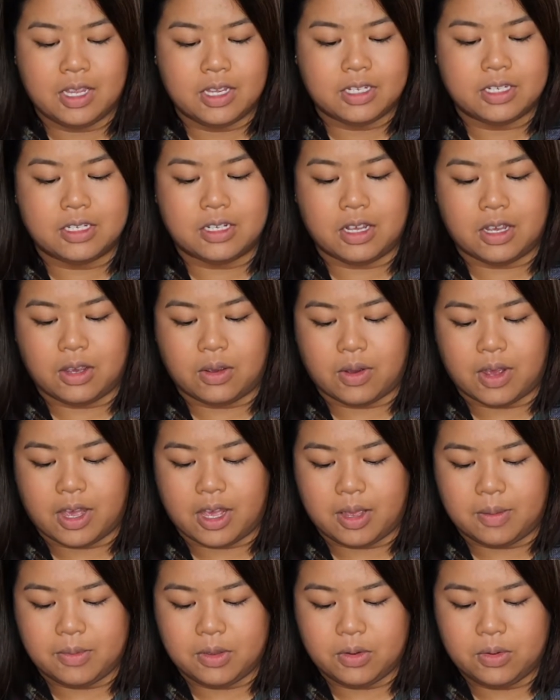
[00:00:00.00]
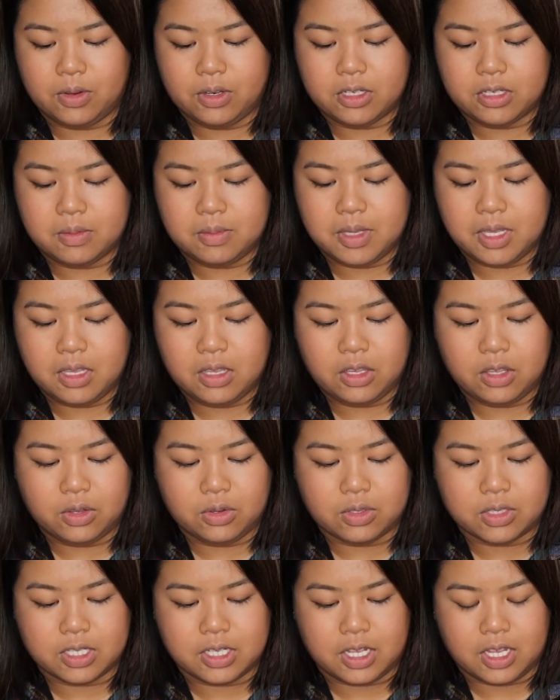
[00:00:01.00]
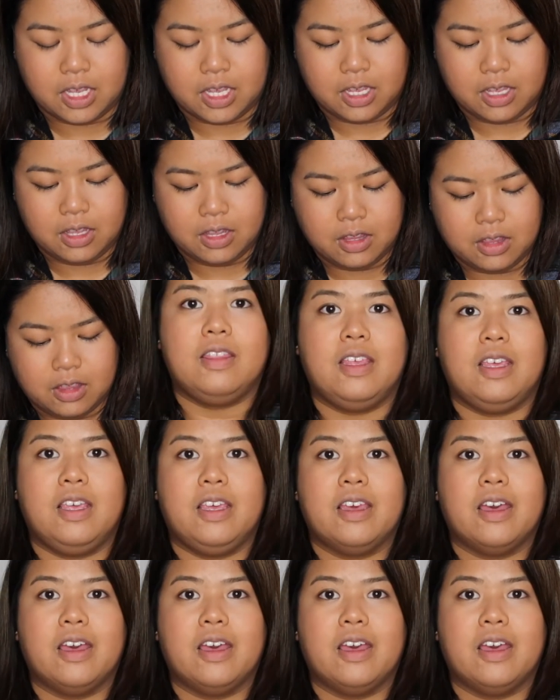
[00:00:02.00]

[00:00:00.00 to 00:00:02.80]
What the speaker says: So I'm going to be using the